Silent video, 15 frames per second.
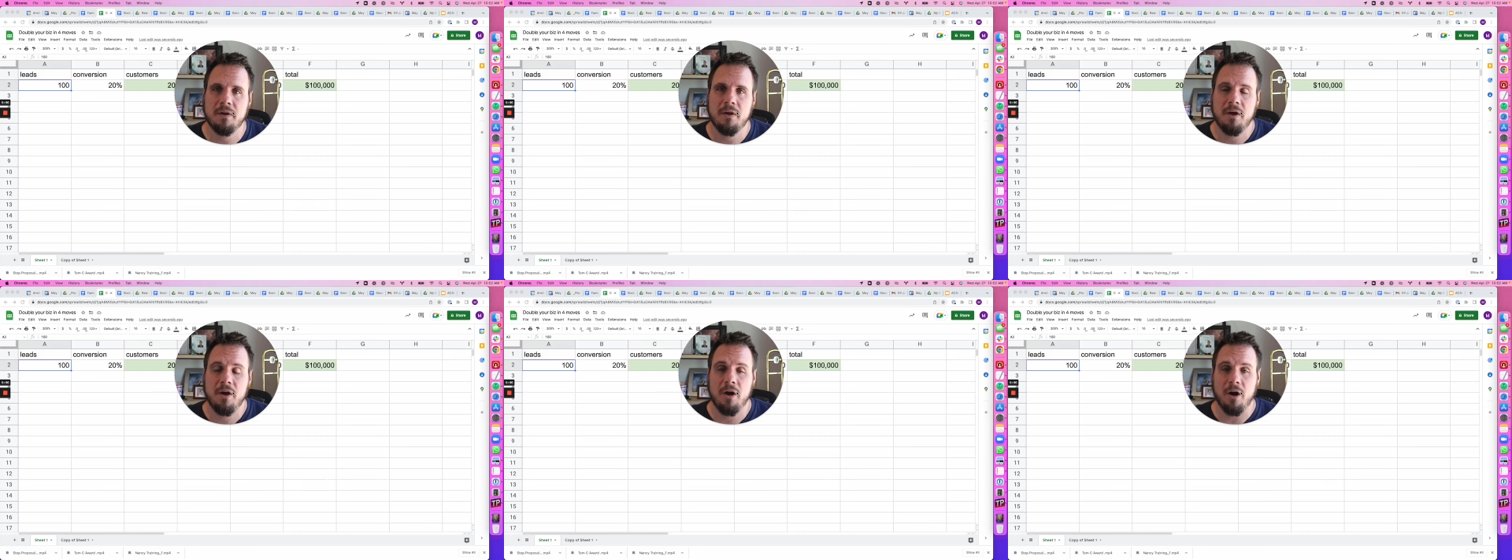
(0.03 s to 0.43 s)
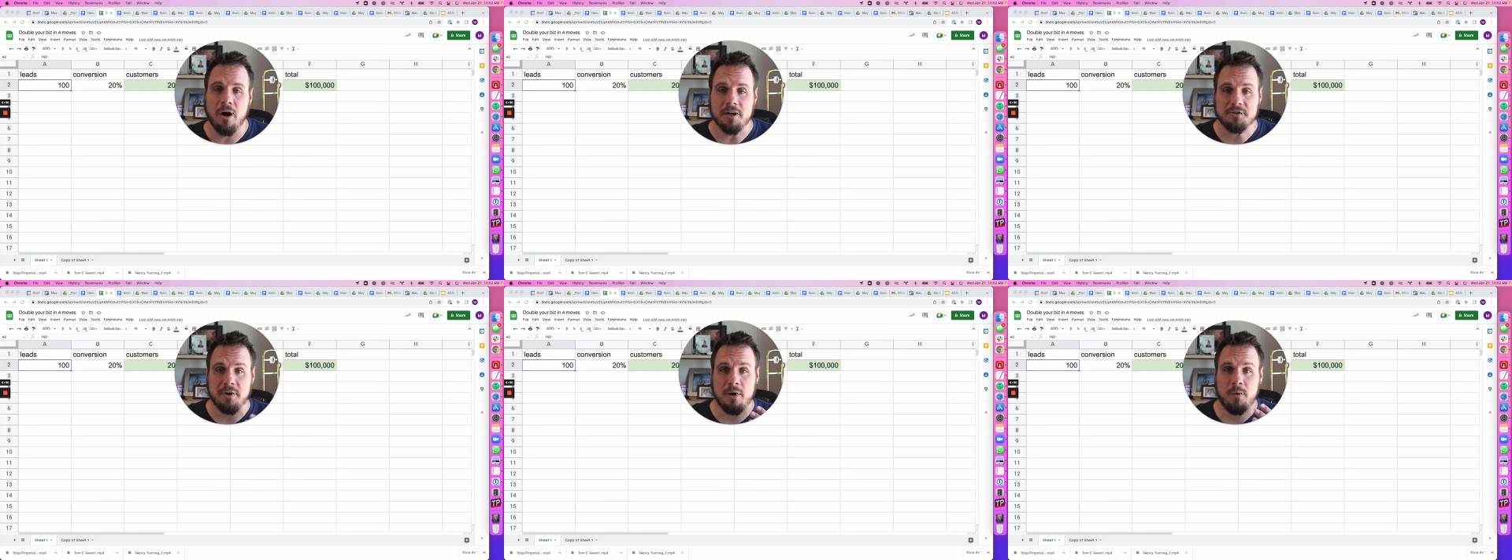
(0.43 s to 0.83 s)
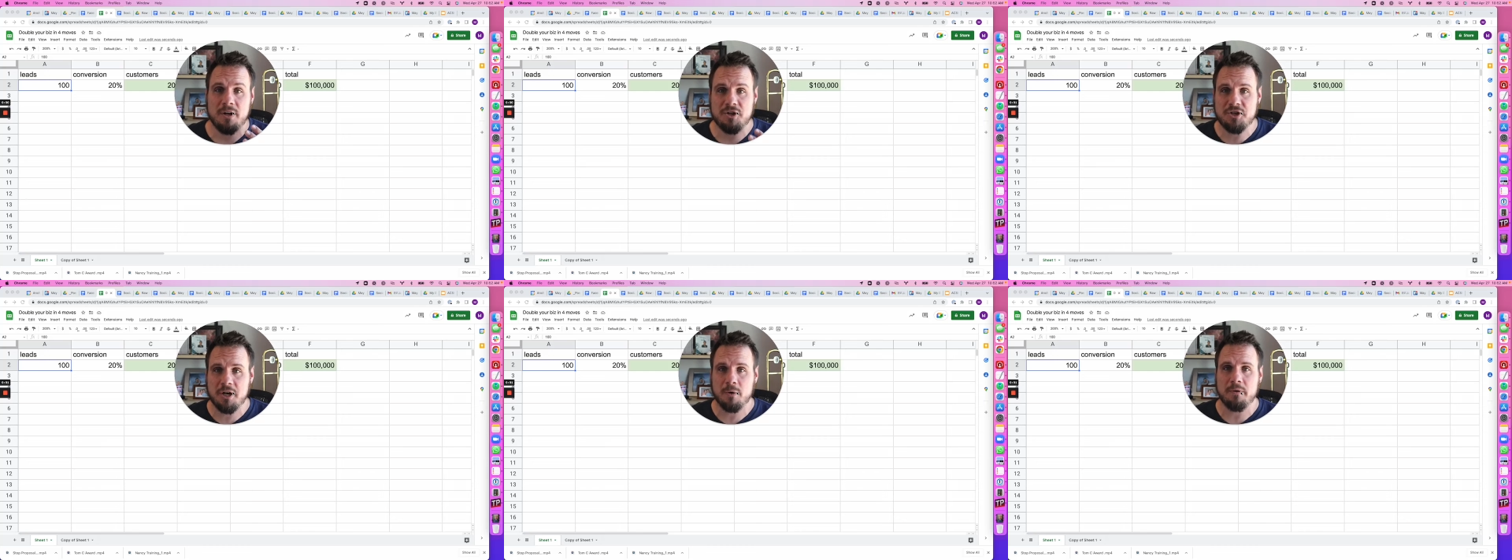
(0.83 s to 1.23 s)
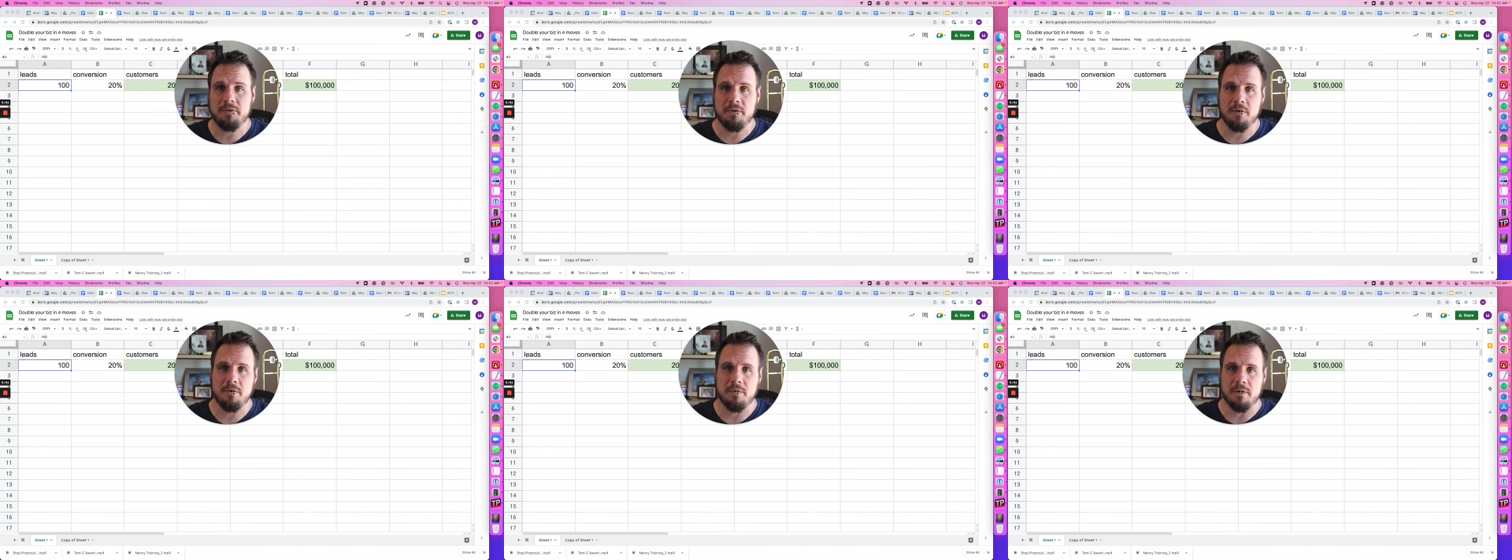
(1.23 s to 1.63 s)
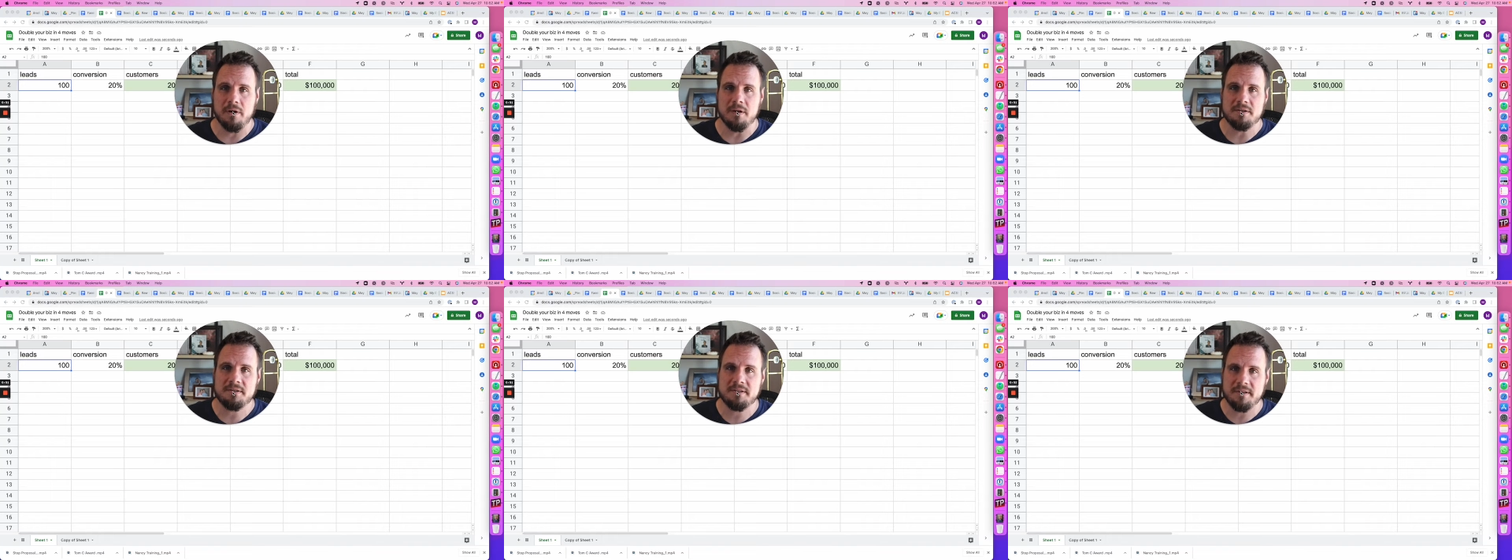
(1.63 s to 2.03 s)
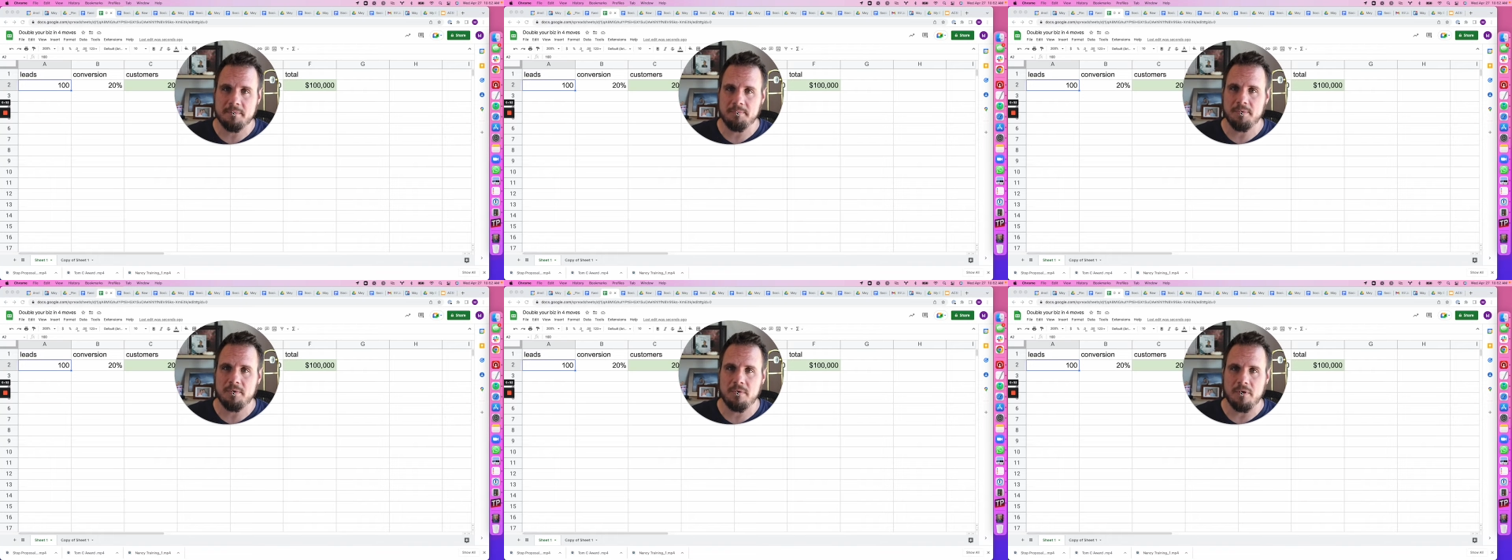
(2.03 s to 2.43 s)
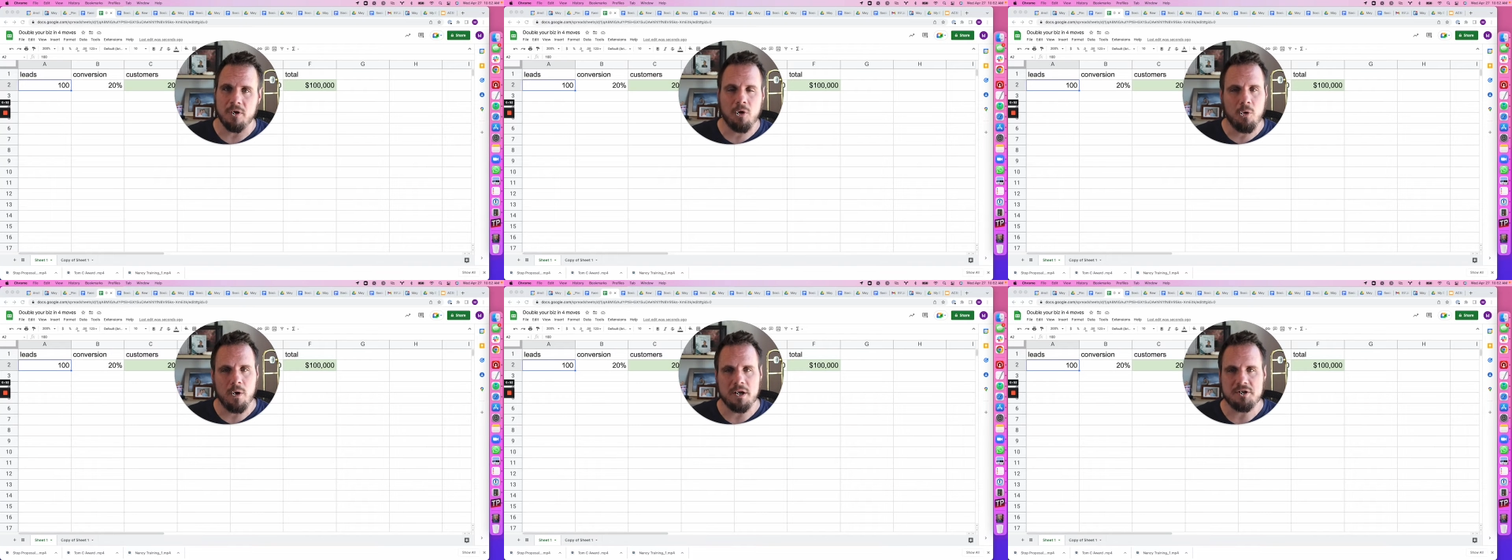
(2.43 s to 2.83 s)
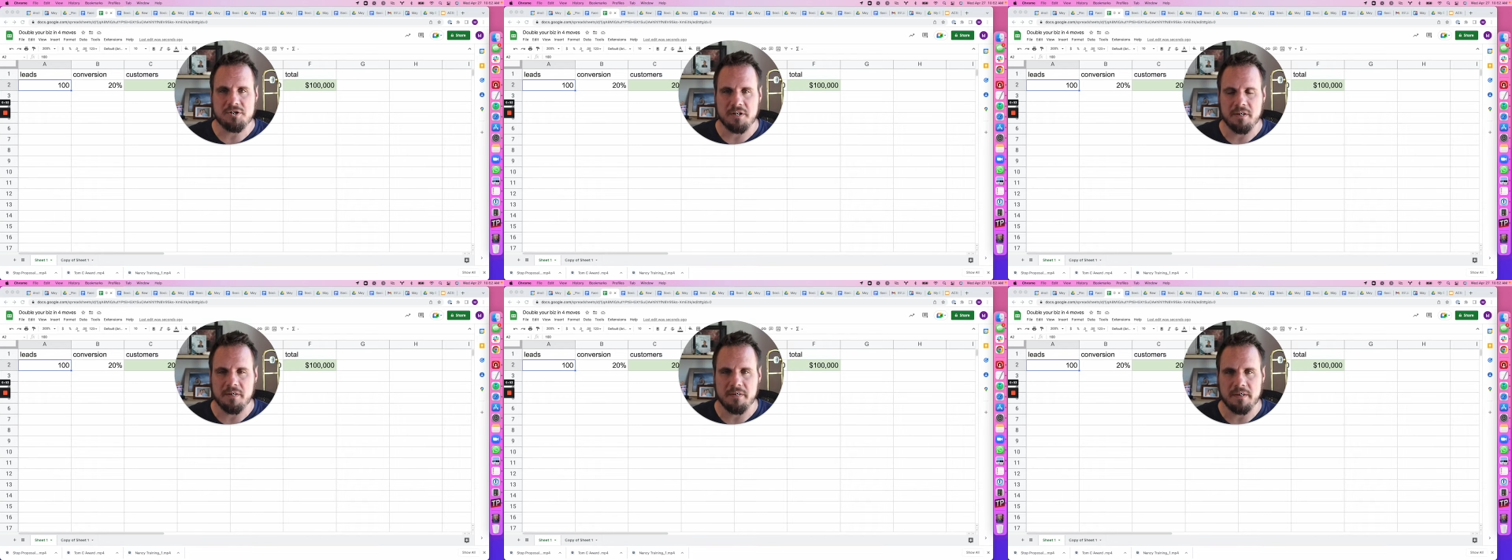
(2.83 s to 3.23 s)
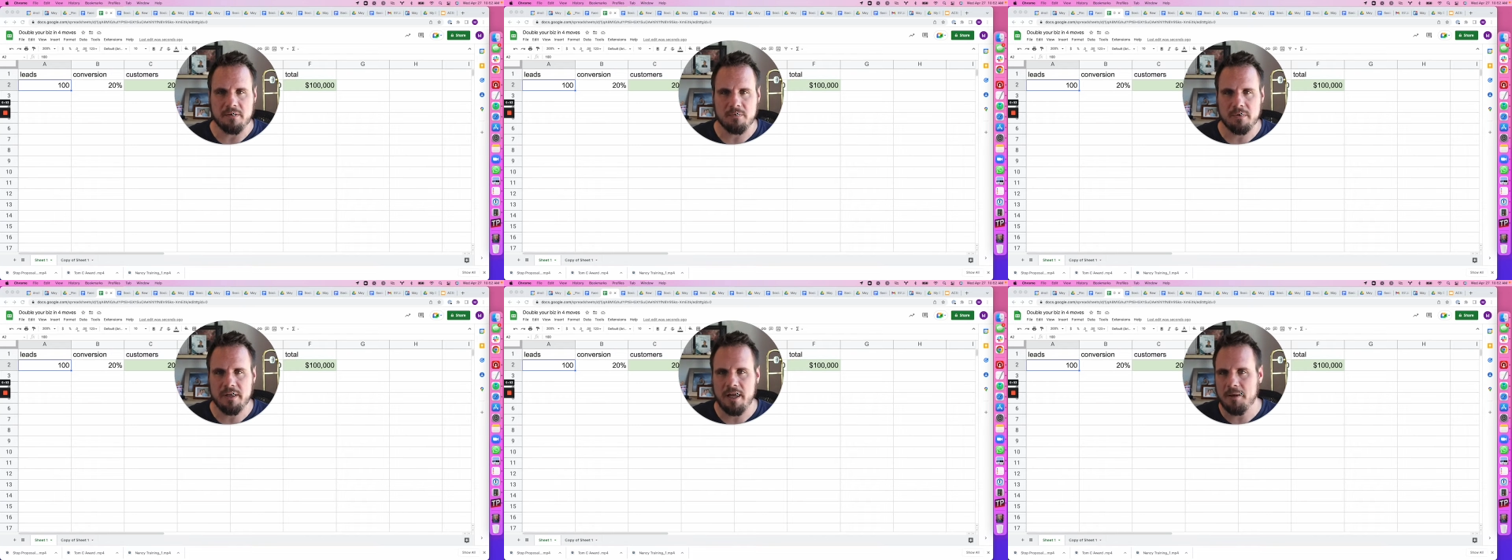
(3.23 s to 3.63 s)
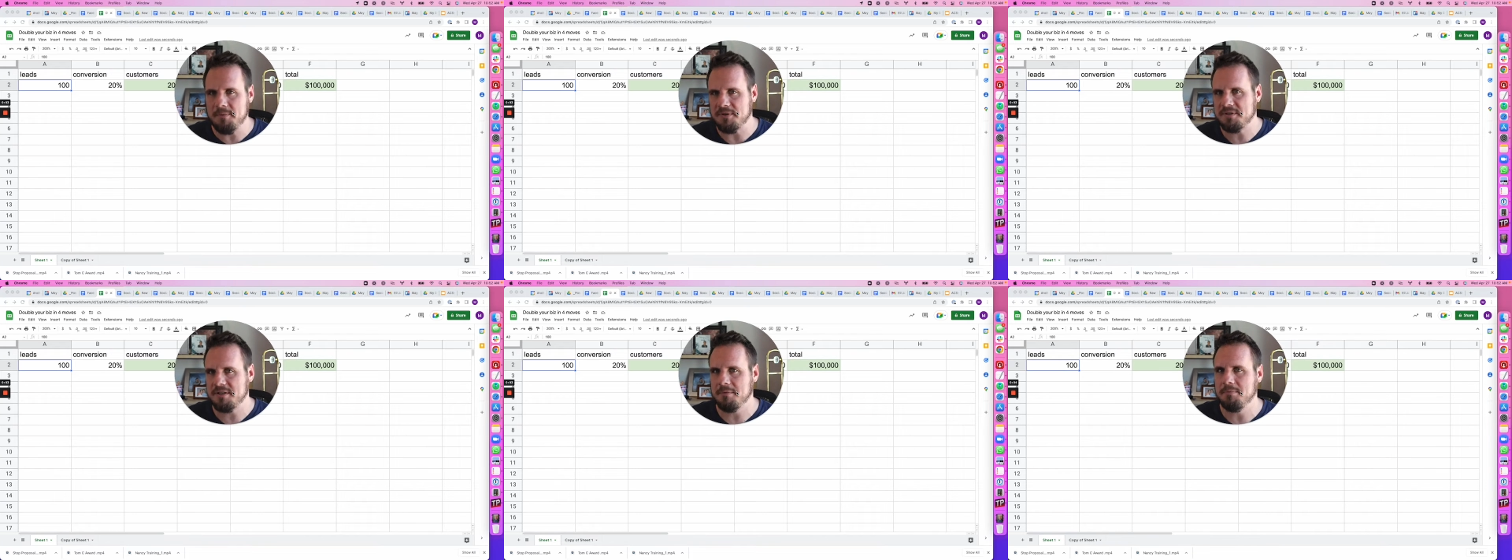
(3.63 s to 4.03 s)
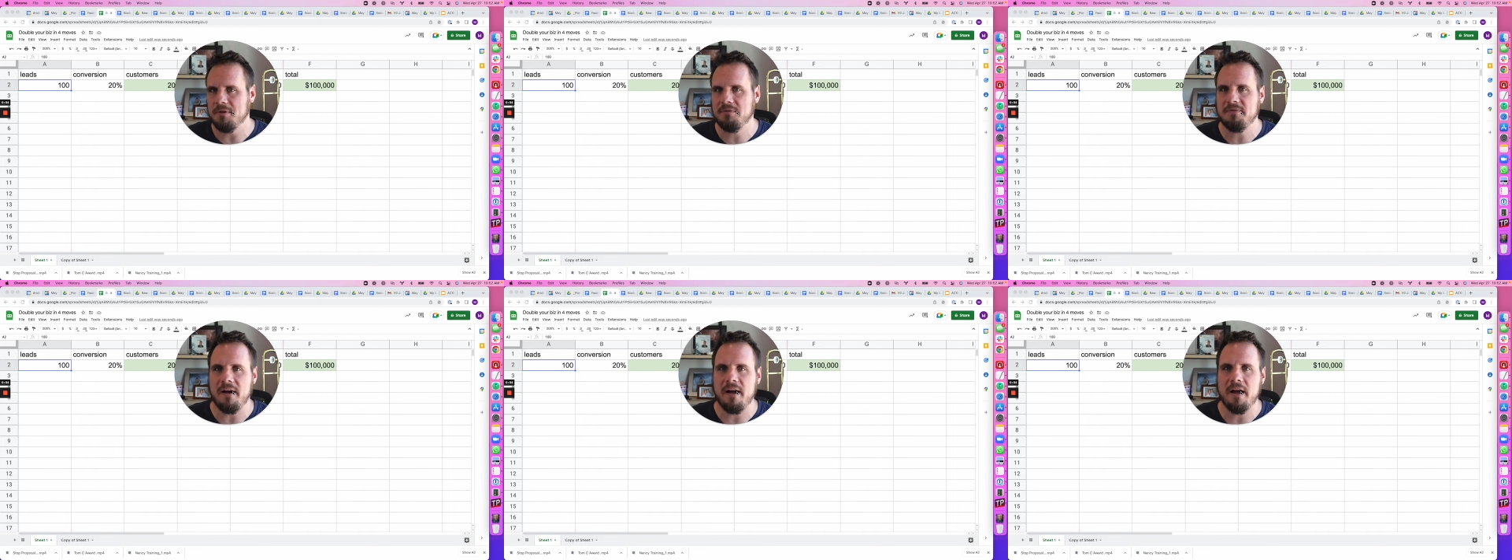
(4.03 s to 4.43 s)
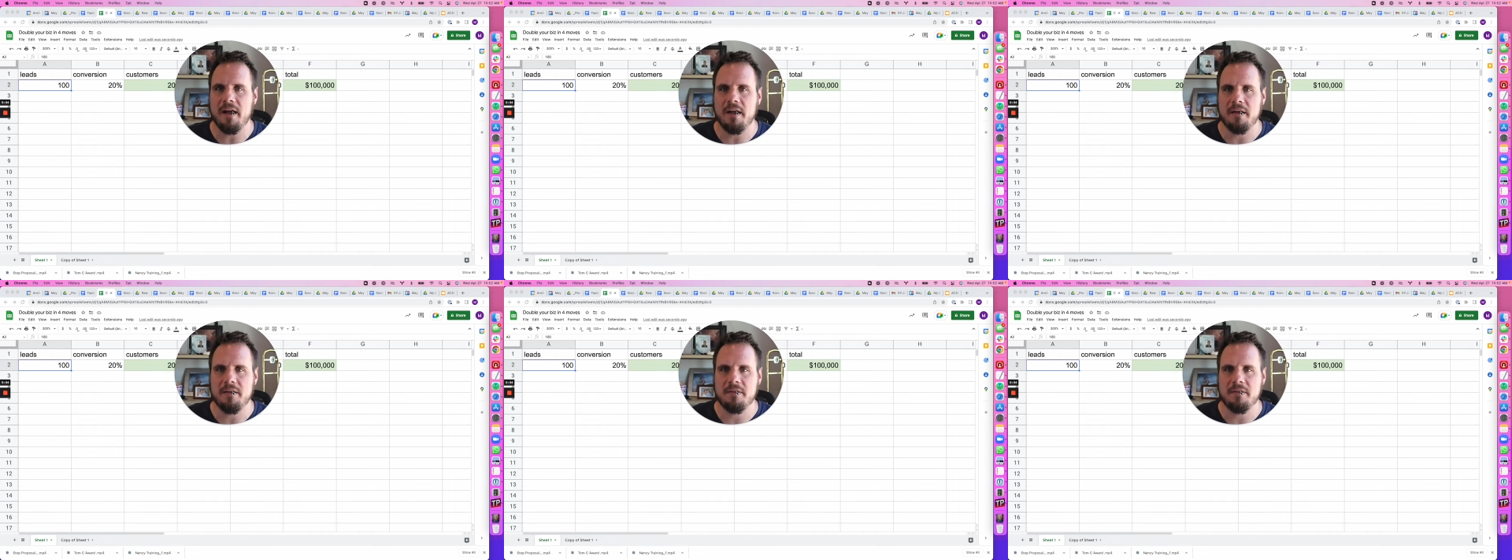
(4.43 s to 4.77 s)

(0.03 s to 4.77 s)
All right, so I want to share with you a simple equation that will really help you simplify